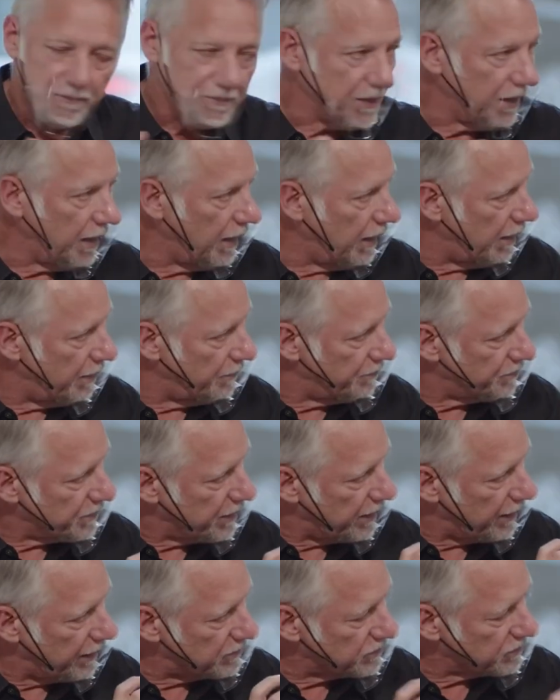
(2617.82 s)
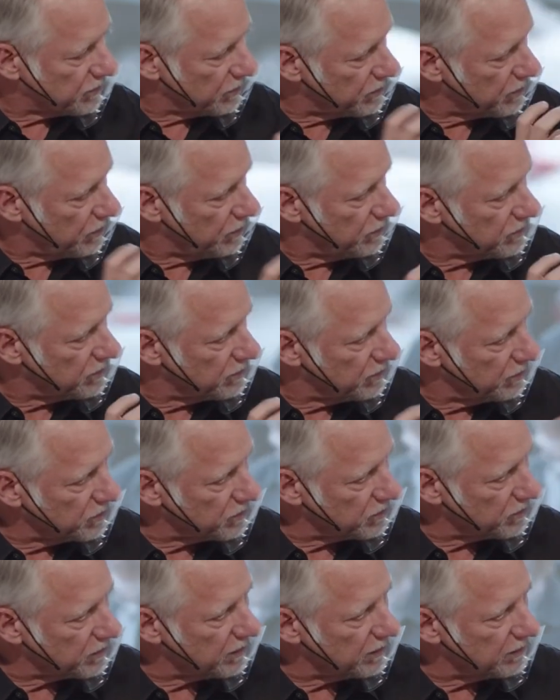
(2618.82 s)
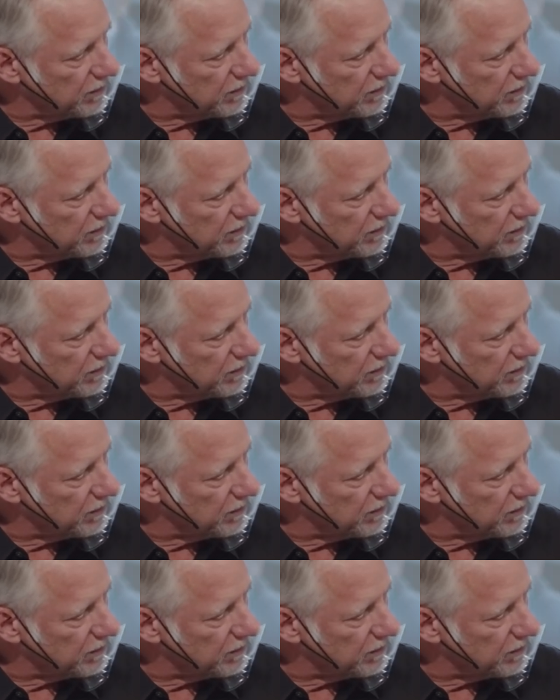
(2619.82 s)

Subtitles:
And so those were,